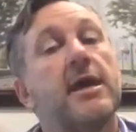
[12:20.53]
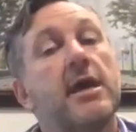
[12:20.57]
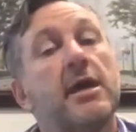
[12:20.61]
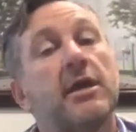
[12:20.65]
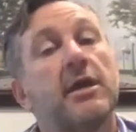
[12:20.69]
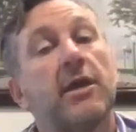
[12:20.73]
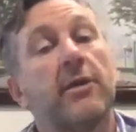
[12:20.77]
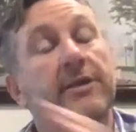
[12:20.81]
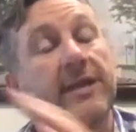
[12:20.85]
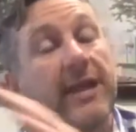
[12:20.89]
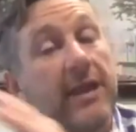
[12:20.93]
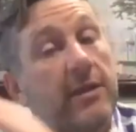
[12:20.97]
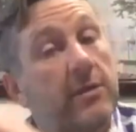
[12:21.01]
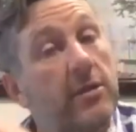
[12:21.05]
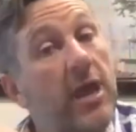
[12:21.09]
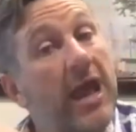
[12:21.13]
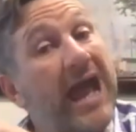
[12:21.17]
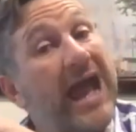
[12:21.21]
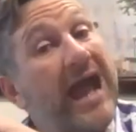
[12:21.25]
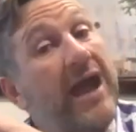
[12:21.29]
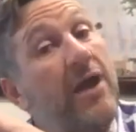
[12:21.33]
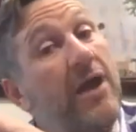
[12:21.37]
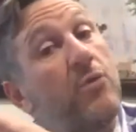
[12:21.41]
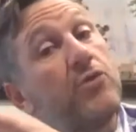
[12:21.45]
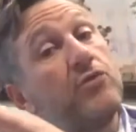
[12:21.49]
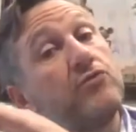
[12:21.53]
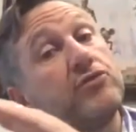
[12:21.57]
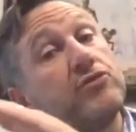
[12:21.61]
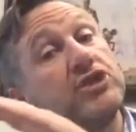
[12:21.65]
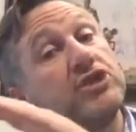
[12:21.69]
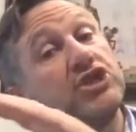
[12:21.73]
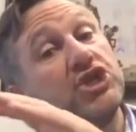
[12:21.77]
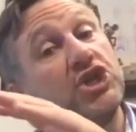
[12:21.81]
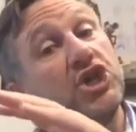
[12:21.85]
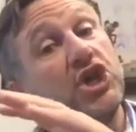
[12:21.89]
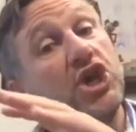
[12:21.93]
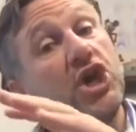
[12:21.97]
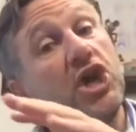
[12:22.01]
going down, how the
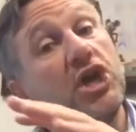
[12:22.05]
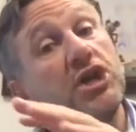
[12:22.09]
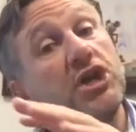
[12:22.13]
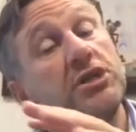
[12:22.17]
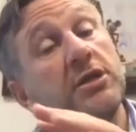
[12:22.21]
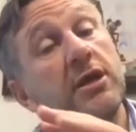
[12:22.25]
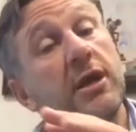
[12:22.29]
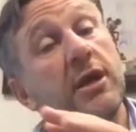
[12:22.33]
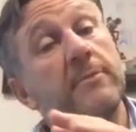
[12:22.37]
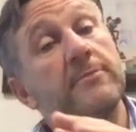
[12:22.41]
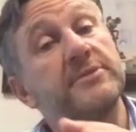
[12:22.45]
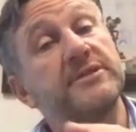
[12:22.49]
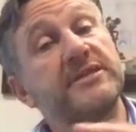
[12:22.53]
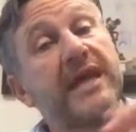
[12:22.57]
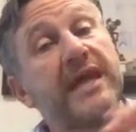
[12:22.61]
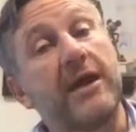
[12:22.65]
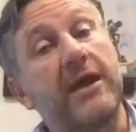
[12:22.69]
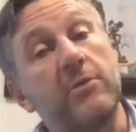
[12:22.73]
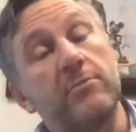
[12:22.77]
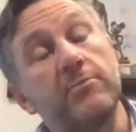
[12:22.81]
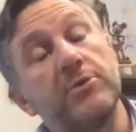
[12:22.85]
return comes down,